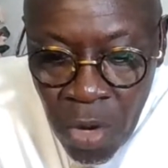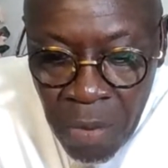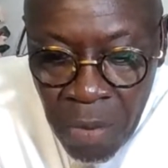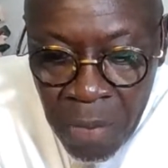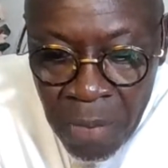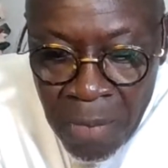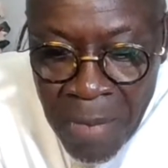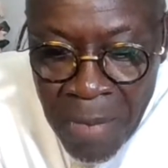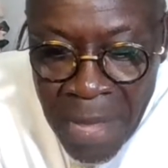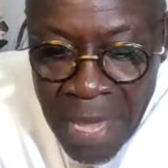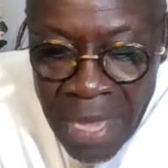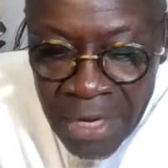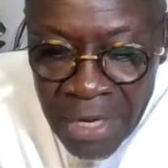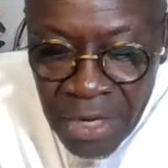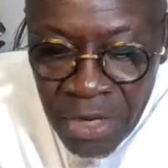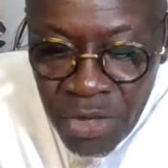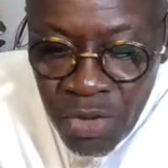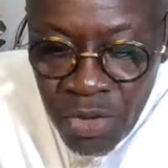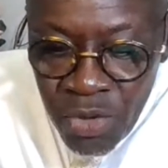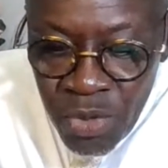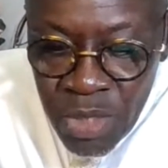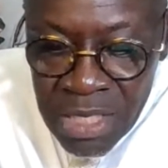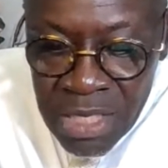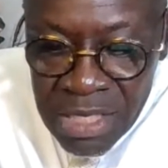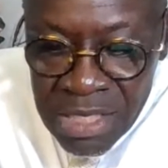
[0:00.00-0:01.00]
made
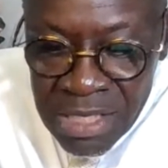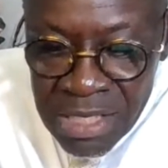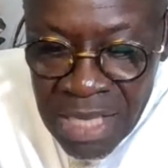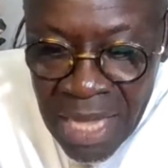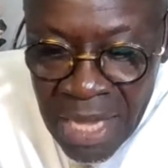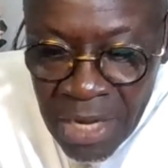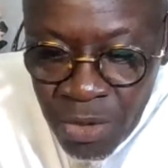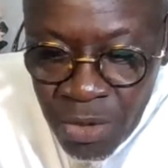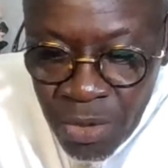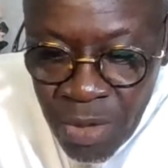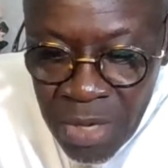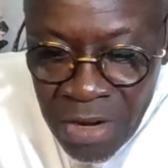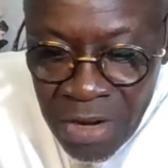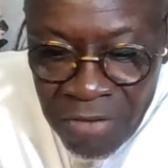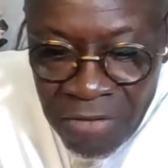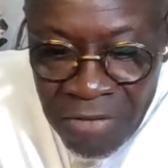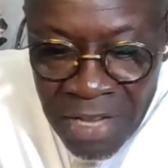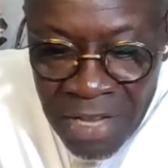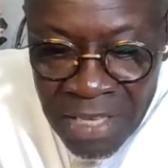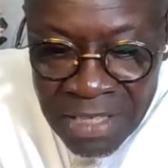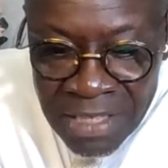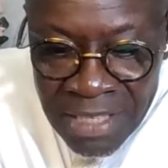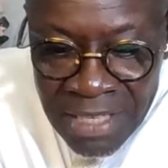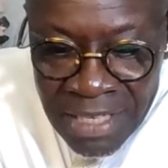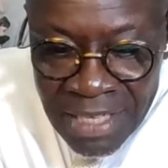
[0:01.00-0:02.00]
you decide to
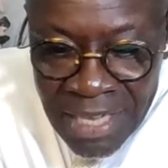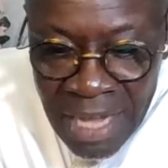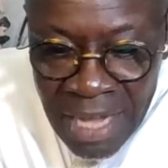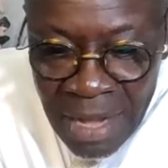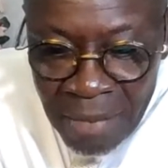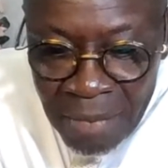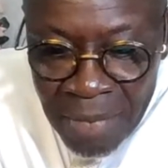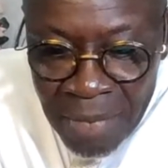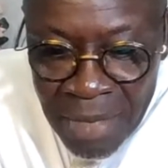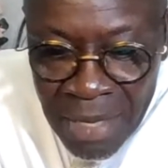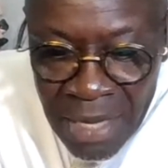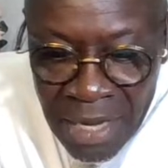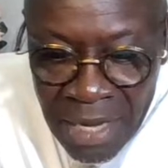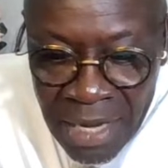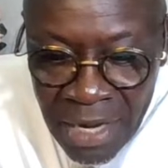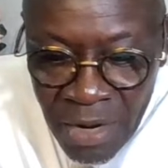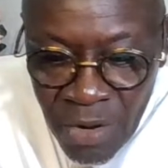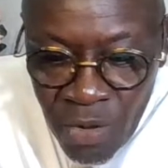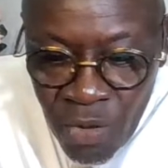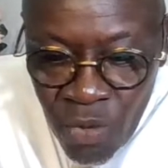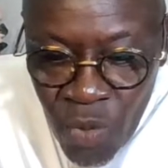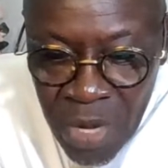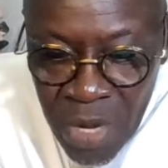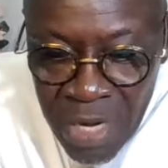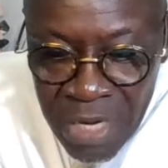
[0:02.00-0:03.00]
invest in Gambia,
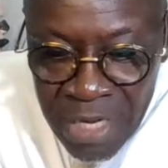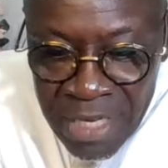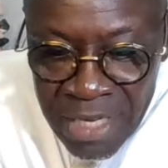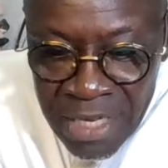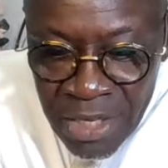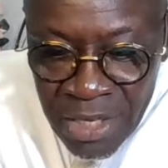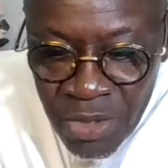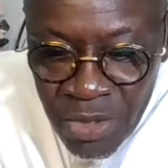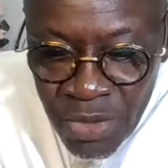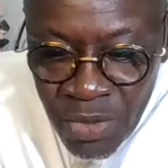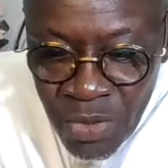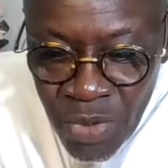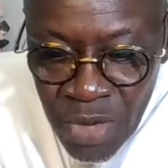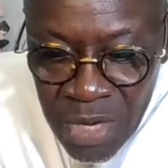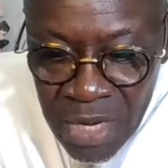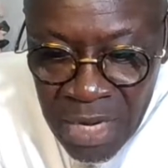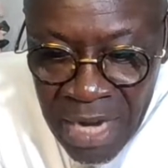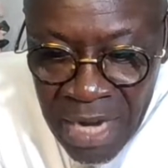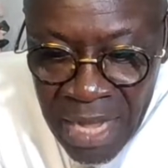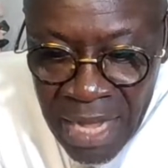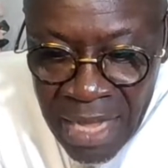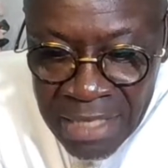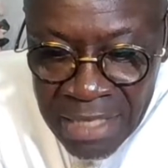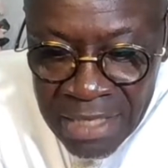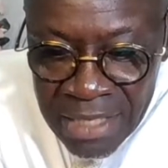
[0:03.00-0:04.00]
and when did you
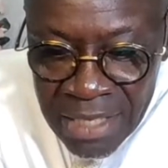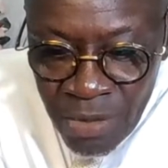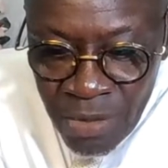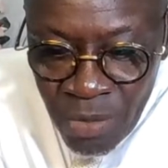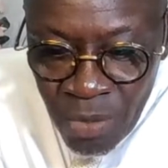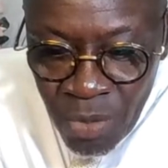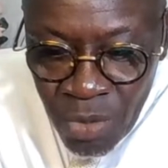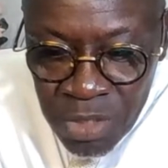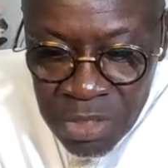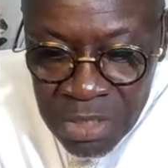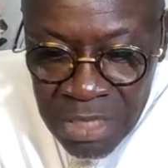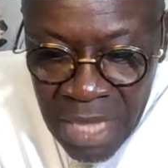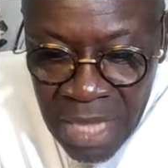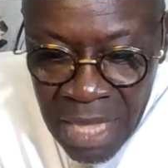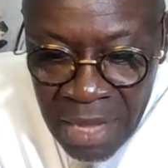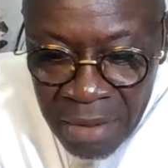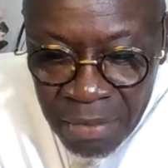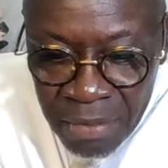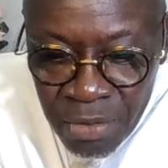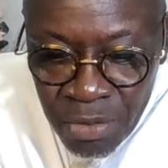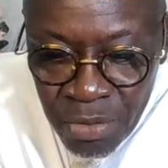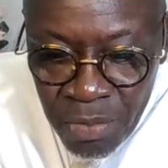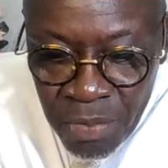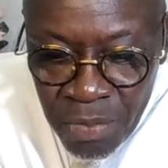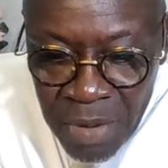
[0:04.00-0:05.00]
realize it was
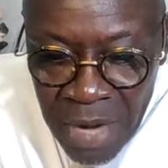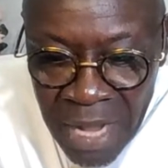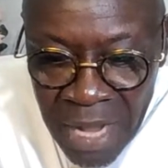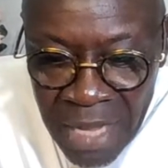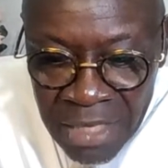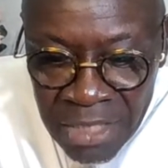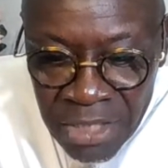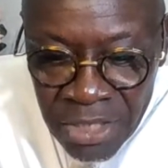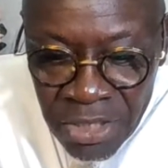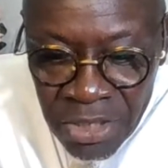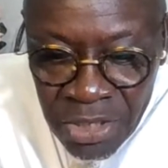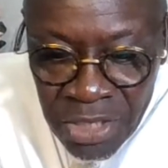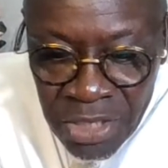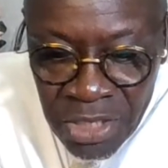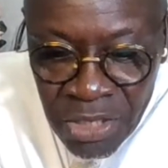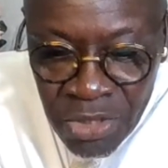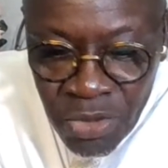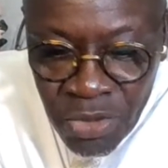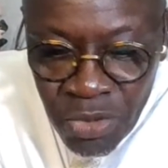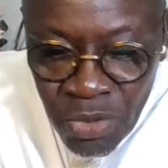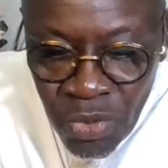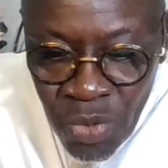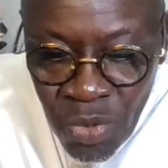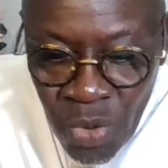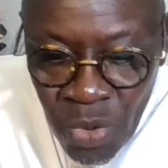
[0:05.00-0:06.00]
time to branch
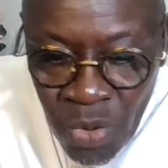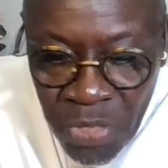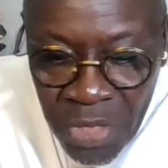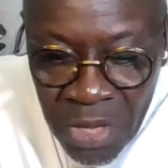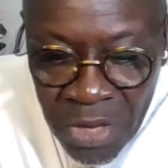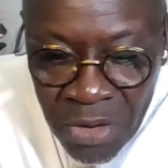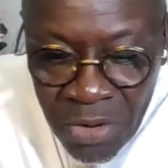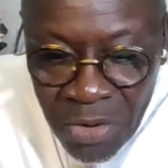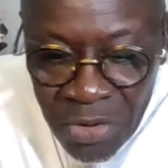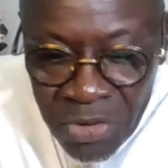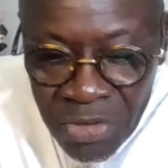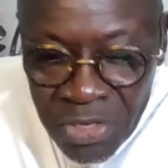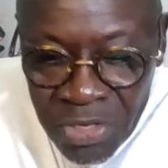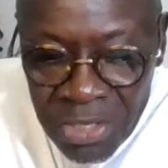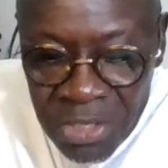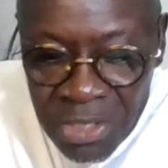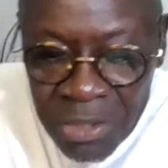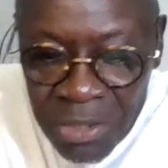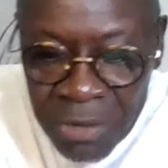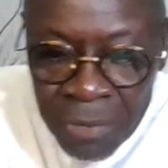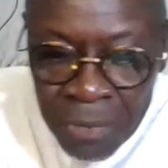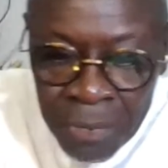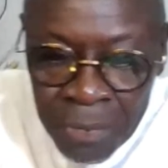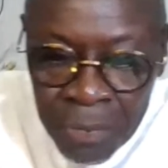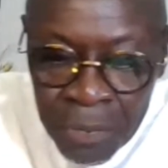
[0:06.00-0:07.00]
into other
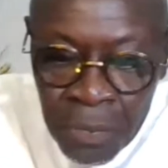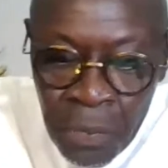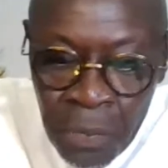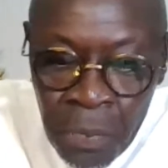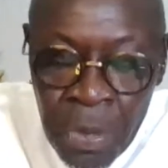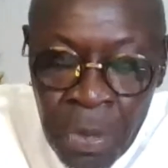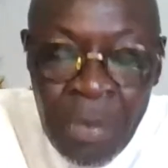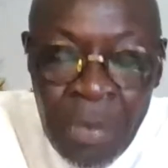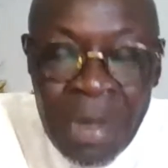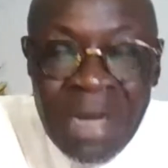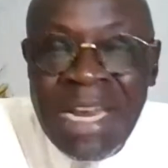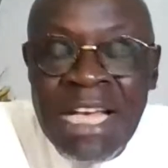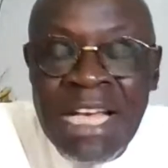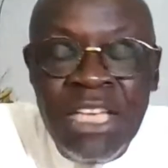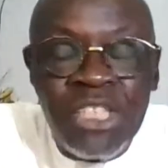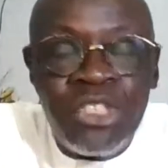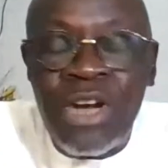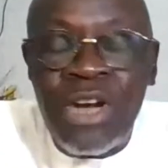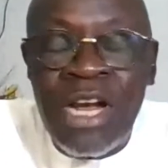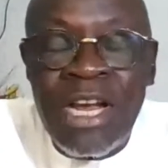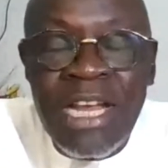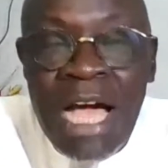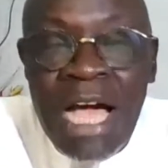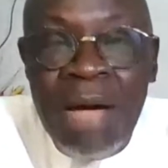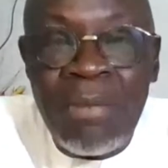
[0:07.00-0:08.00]
countries? But
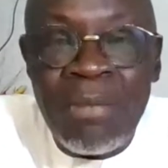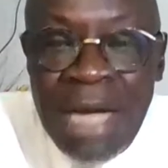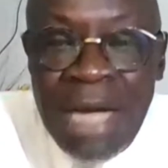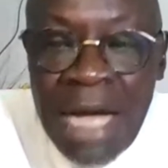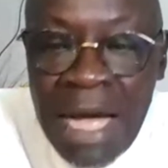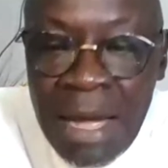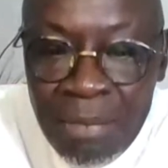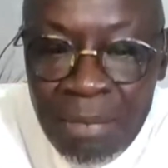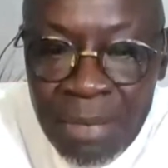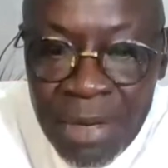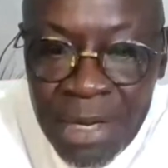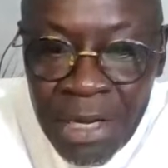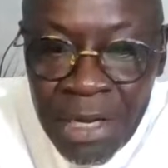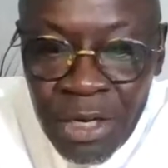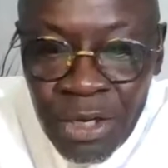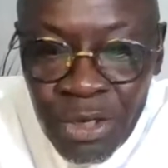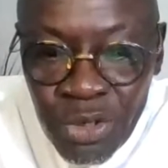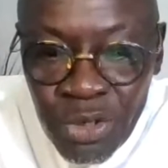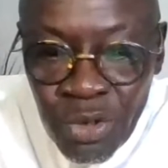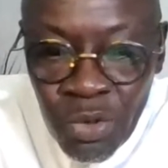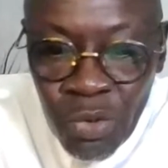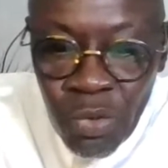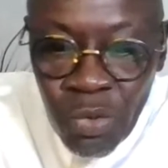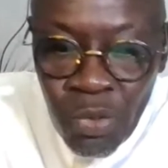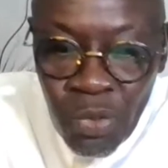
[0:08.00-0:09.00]
naturally, I'm Gambian,
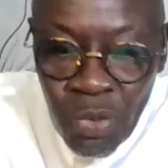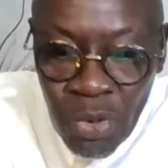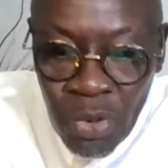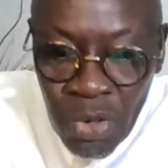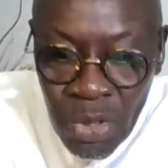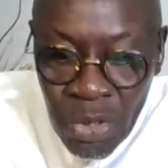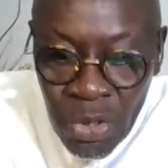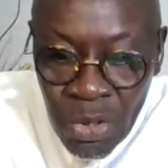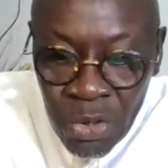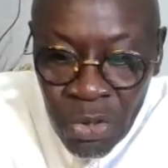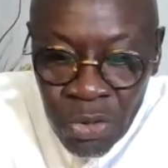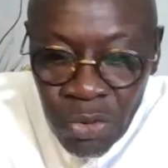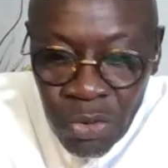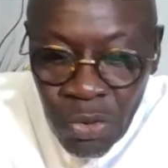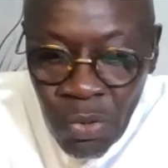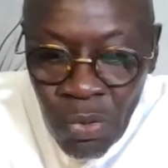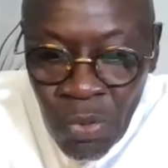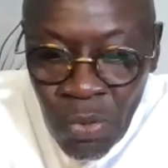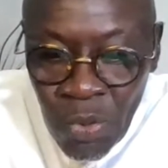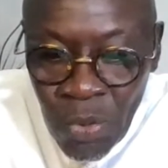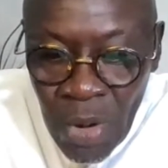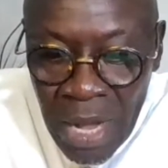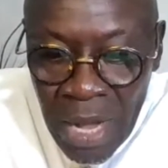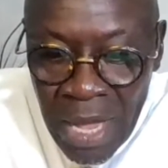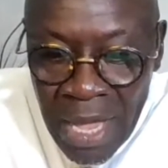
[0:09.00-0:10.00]
so
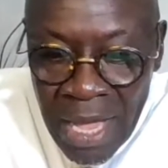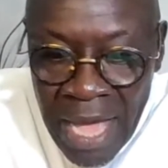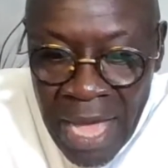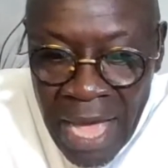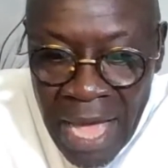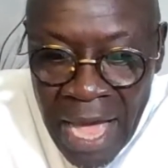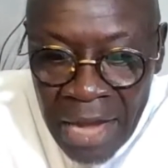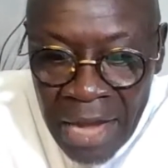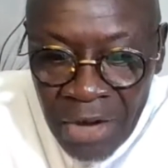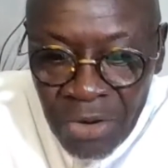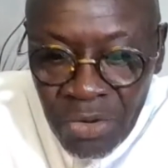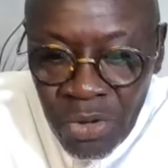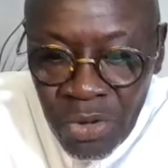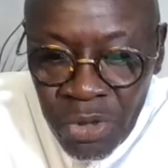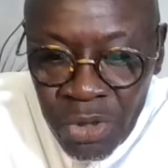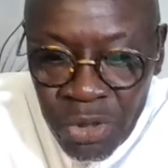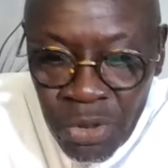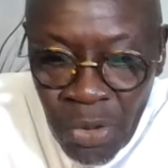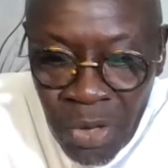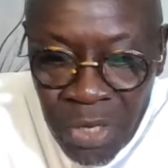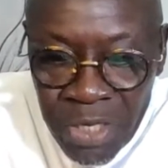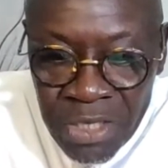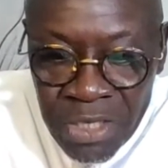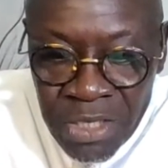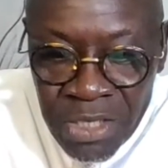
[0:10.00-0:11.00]
I had no
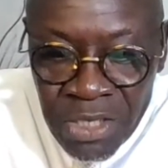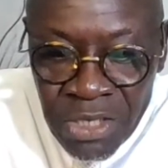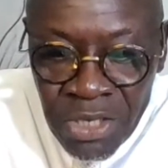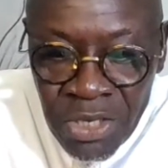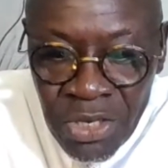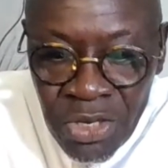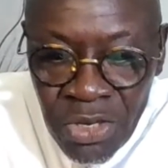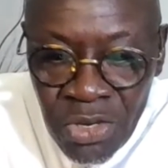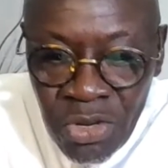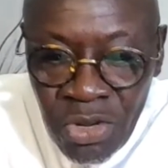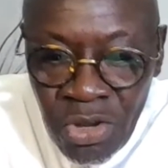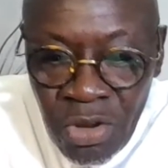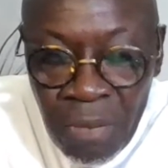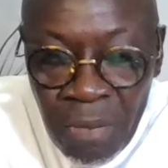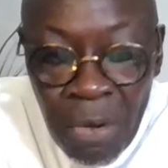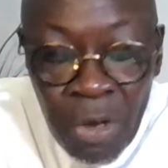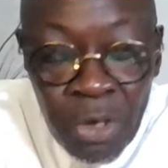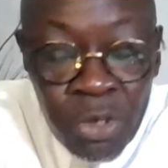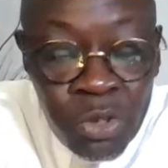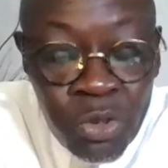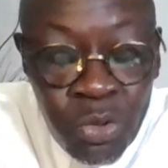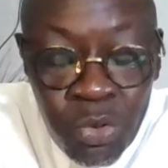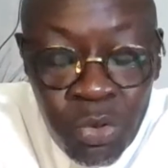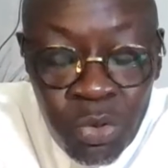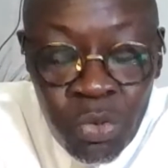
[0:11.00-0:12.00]
choice
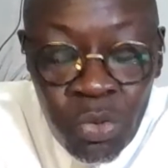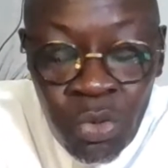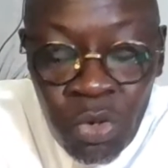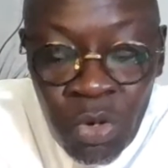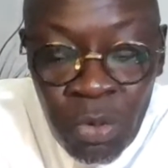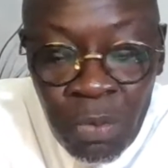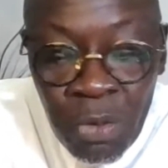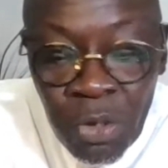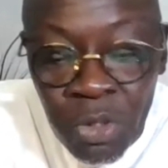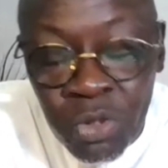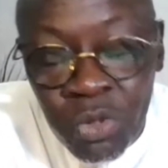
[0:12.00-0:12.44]
but to